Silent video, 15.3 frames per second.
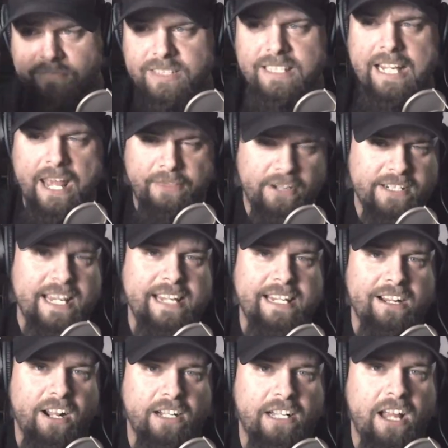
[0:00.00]
and they're
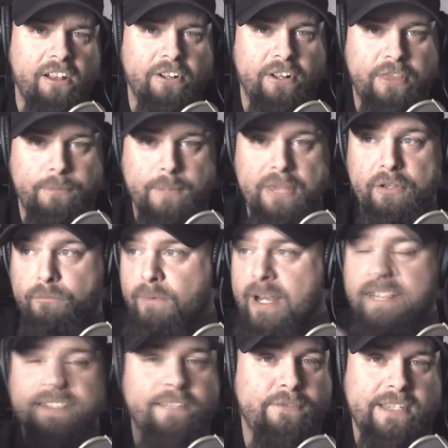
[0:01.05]
taking on color, but the
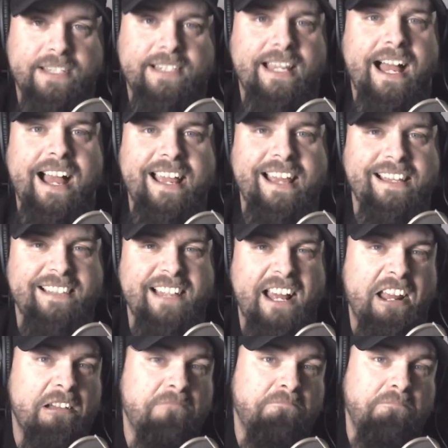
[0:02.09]
rest of the sky is
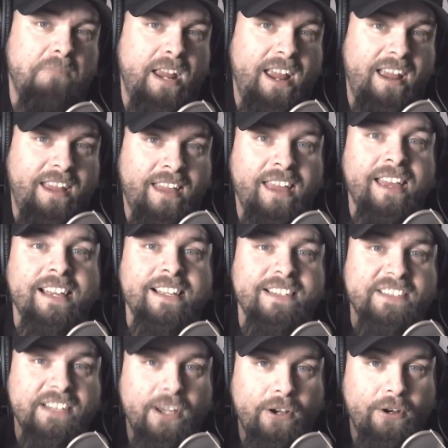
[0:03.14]
kind of meh.
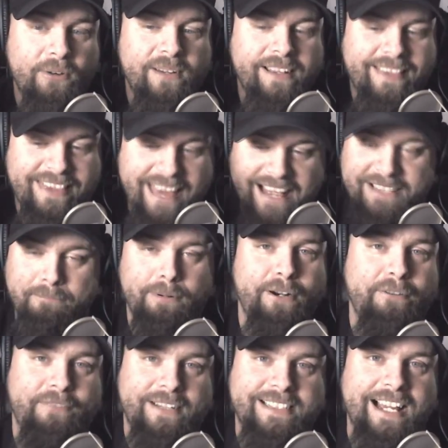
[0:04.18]
So that's a
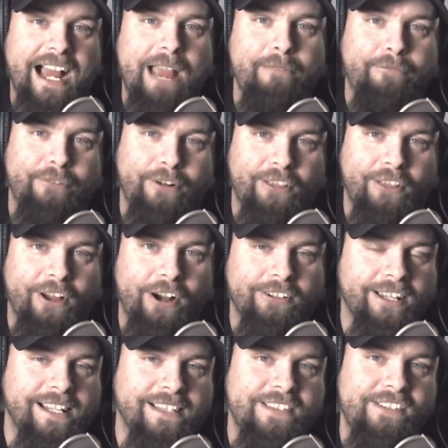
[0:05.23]
perfect time for a long
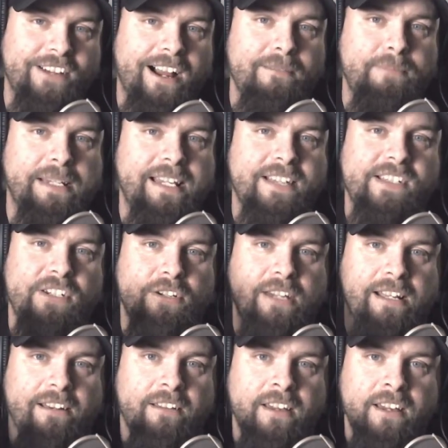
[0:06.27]
lens shot, because you
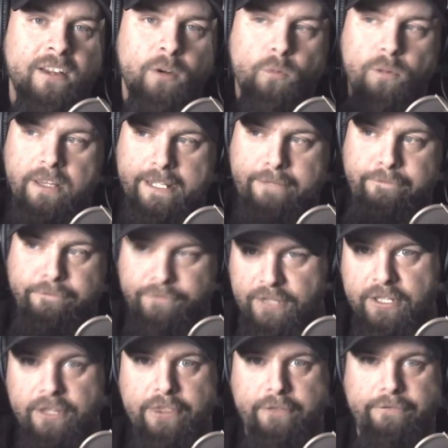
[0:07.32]
can really
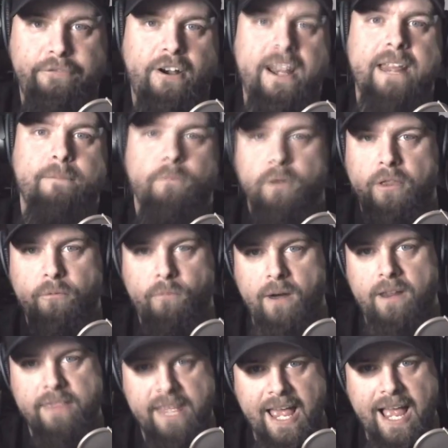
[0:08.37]
fill the frame with
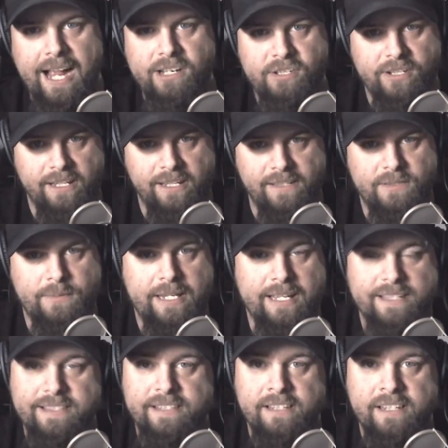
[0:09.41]
where the action is,
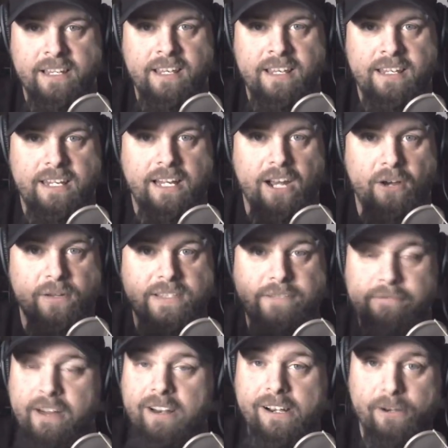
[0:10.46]
because, it's a
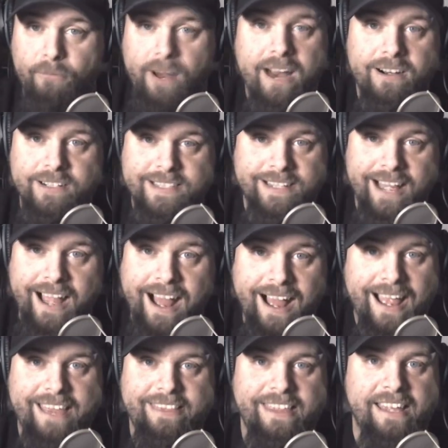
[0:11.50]
very rare
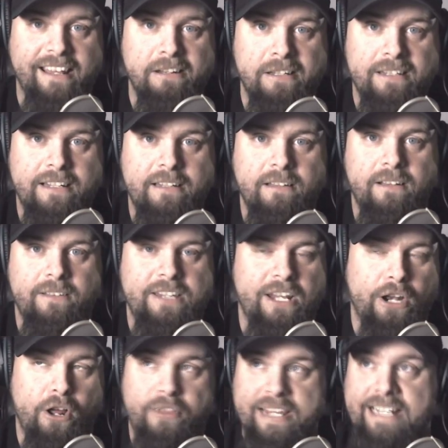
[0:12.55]
sky that,
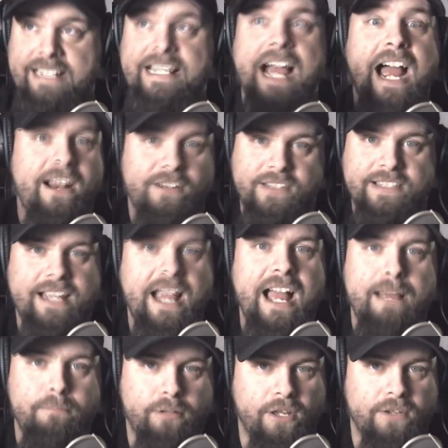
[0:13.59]
the entire
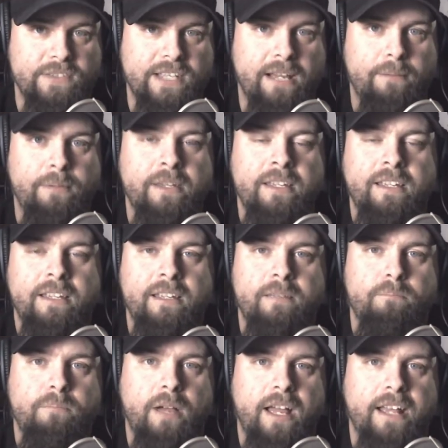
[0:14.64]
sky blows up.
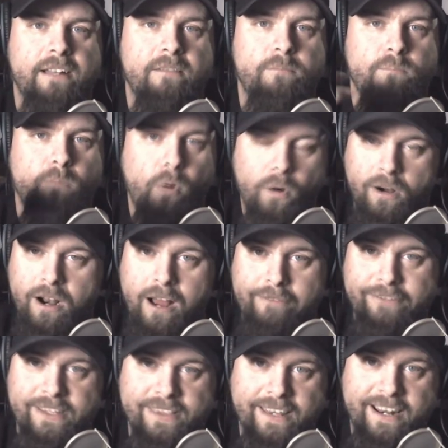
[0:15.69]
But more
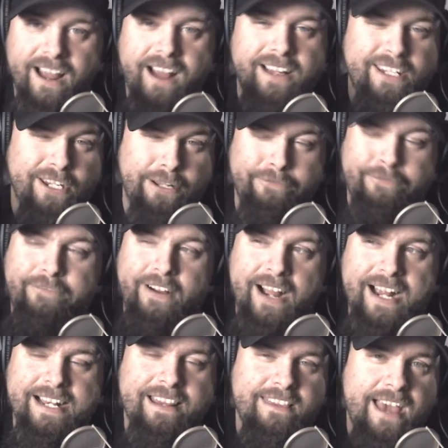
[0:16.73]
often than not, you can
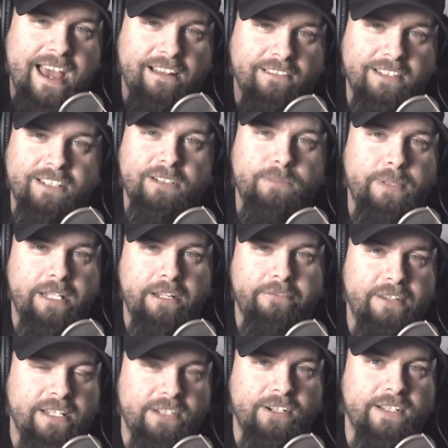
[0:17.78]
find that little bit
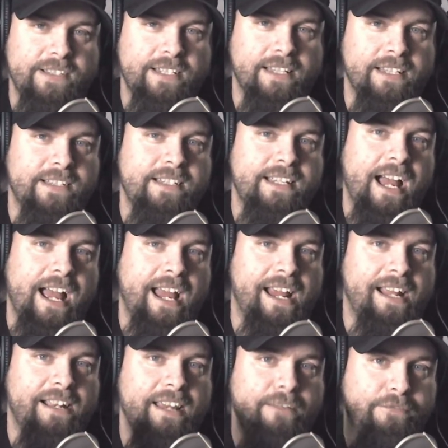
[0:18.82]
of interest in the sky.
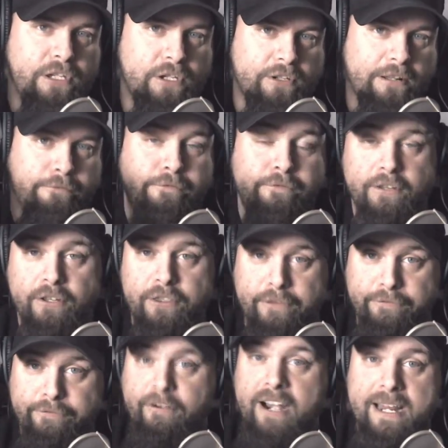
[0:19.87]
And if you can fill the
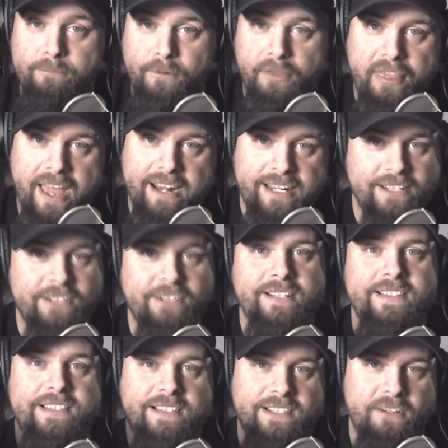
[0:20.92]
frame with that
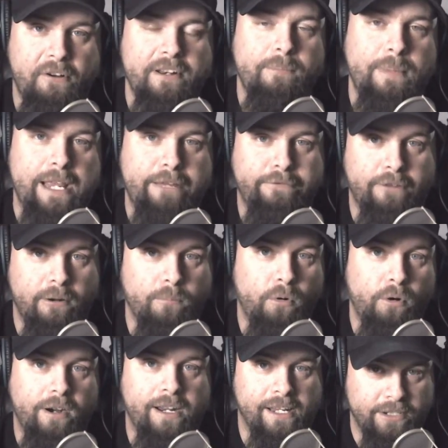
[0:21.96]
interest, it's going to make for a
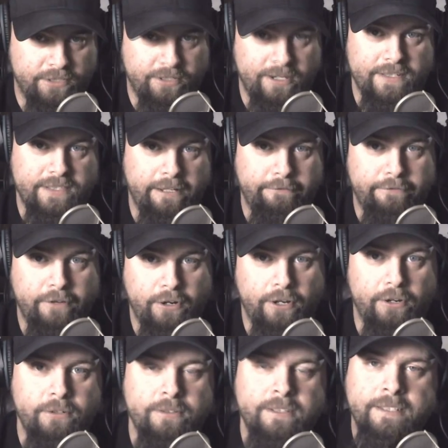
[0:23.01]
more interesting photo.